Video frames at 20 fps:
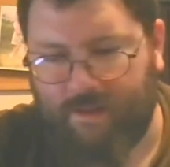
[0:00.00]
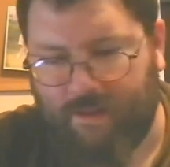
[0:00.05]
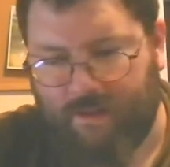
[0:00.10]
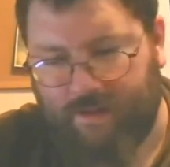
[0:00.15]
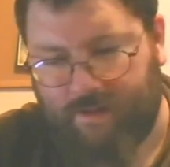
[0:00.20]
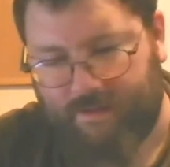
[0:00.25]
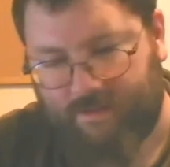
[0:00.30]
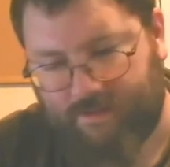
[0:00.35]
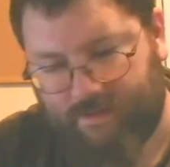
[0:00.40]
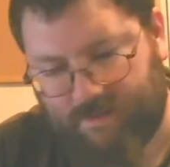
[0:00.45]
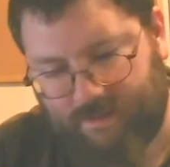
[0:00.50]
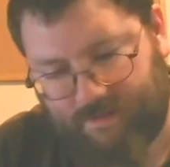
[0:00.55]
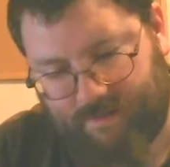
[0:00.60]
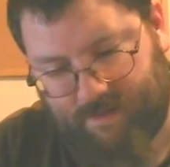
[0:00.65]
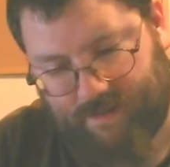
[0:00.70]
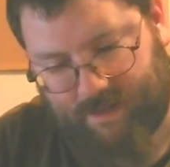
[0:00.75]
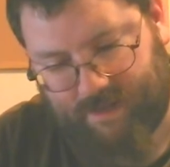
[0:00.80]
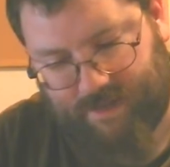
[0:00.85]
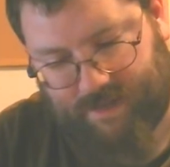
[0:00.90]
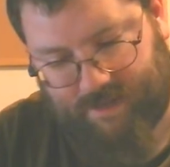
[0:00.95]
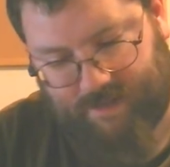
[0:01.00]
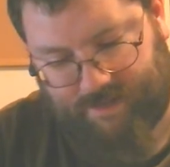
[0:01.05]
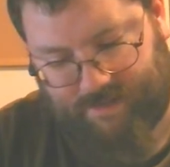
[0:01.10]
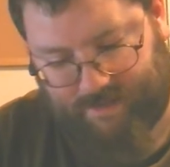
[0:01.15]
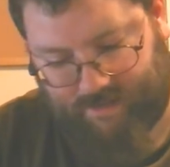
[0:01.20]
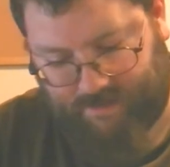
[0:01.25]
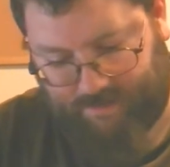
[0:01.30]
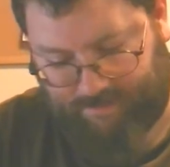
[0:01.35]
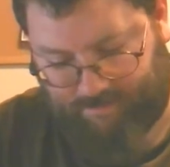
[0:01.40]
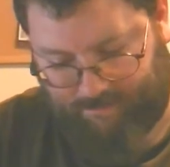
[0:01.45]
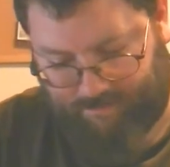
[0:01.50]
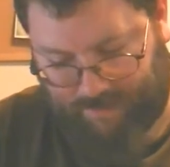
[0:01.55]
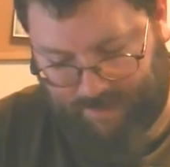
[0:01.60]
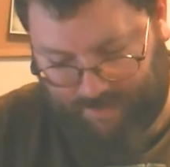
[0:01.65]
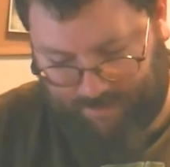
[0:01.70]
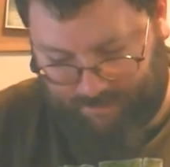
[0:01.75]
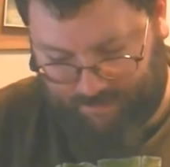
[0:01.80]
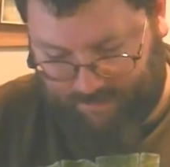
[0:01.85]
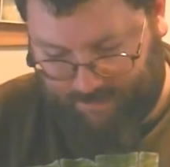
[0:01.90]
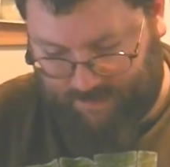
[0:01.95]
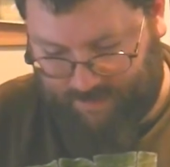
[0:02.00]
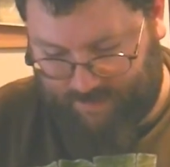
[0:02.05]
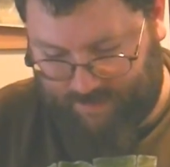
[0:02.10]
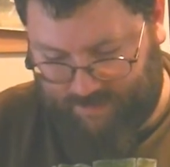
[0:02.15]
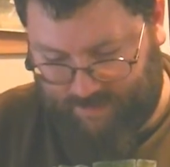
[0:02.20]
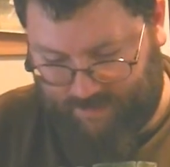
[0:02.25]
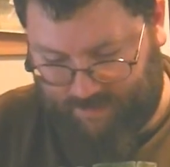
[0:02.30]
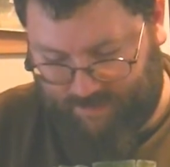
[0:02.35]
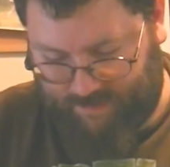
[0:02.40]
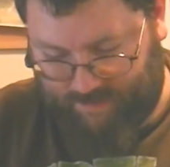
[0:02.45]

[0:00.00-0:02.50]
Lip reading: So we got paper here.